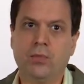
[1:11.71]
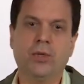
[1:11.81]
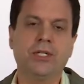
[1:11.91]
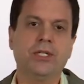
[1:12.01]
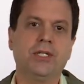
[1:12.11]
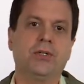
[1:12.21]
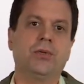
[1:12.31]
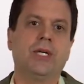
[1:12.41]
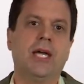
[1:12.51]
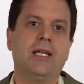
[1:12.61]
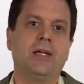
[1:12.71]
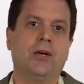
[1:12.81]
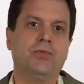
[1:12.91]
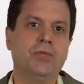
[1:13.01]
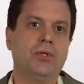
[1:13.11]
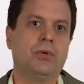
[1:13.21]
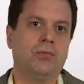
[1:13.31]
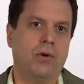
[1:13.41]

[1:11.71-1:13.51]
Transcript: we're going to create a view of